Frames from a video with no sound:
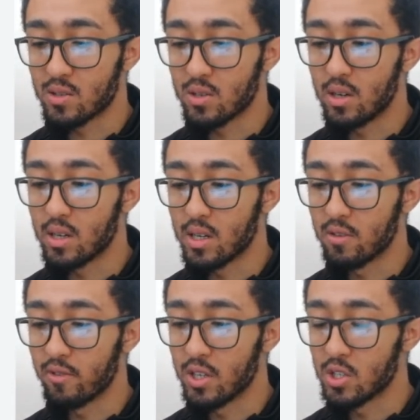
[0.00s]
target
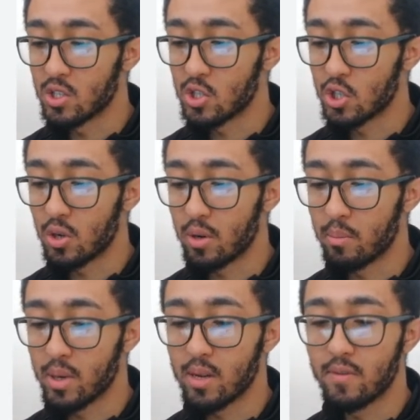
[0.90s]
ranges shown
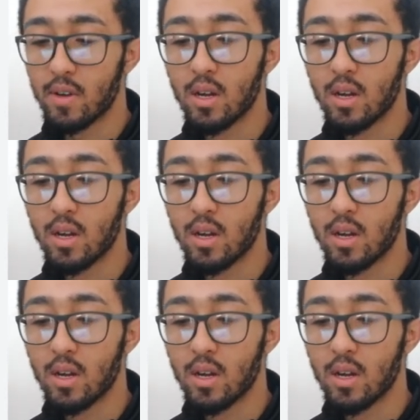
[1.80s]
above.